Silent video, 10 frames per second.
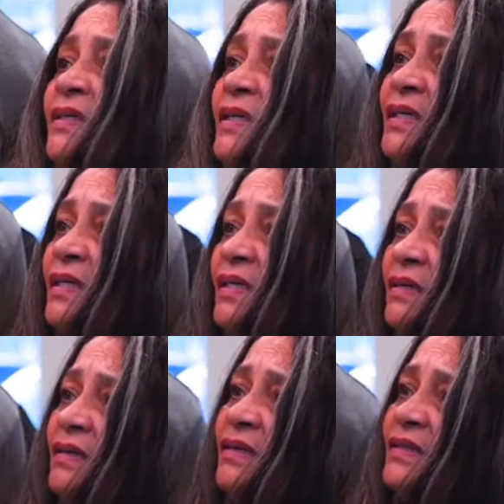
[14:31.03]

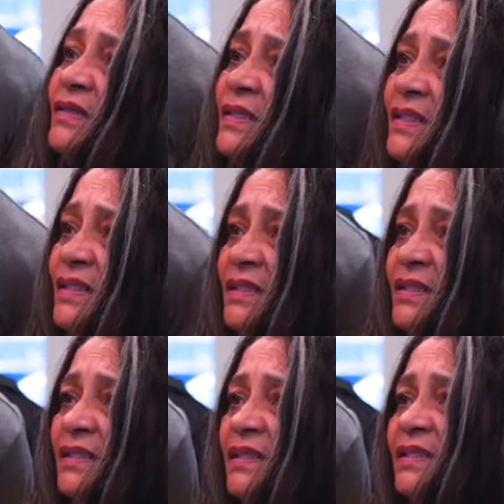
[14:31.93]

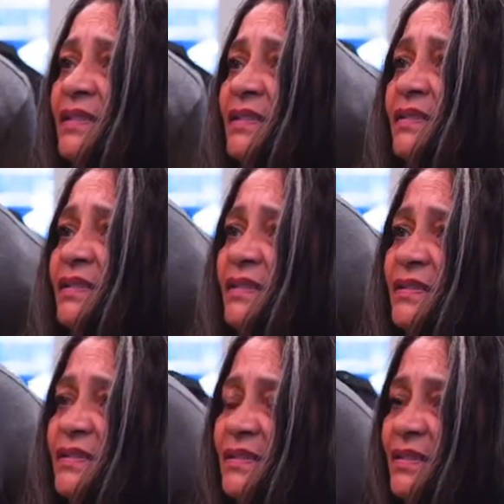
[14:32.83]

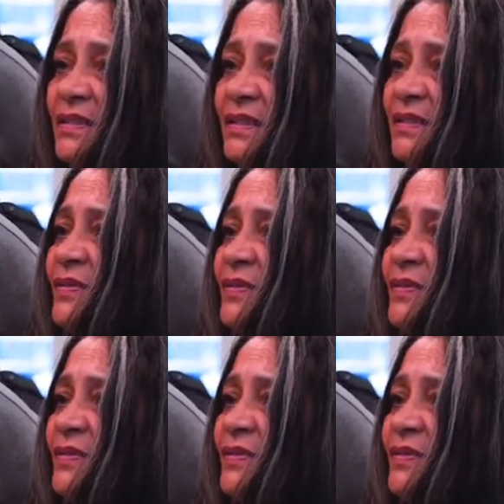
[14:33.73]
(silent)